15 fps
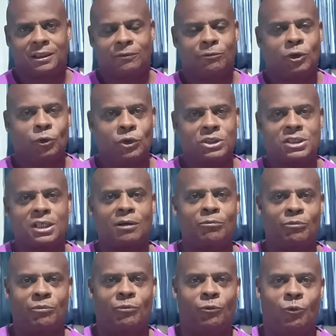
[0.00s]
If you were
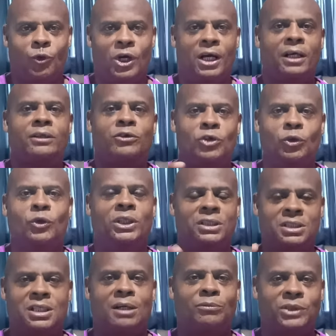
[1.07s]
somewhere
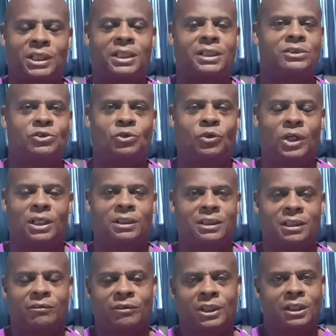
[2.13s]
doing something
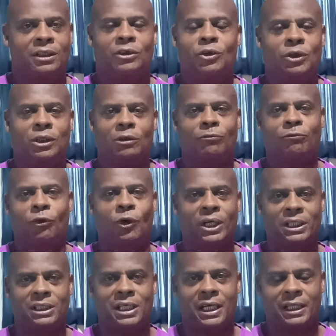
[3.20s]
constructive, you could
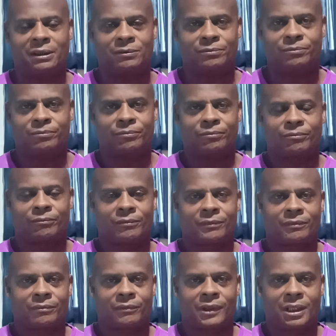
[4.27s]
avoid that
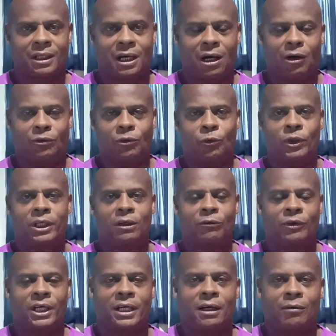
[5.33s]
all the way
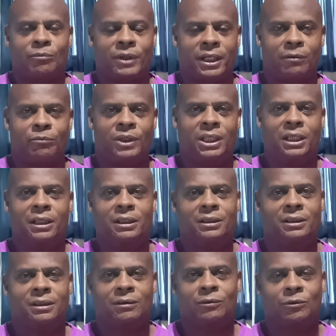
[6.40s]
around, man.
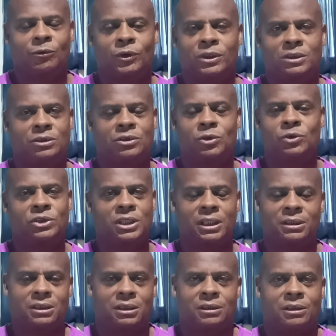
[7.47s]
Men, we're too
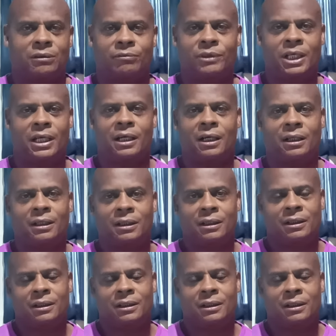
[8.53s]
sensitive now.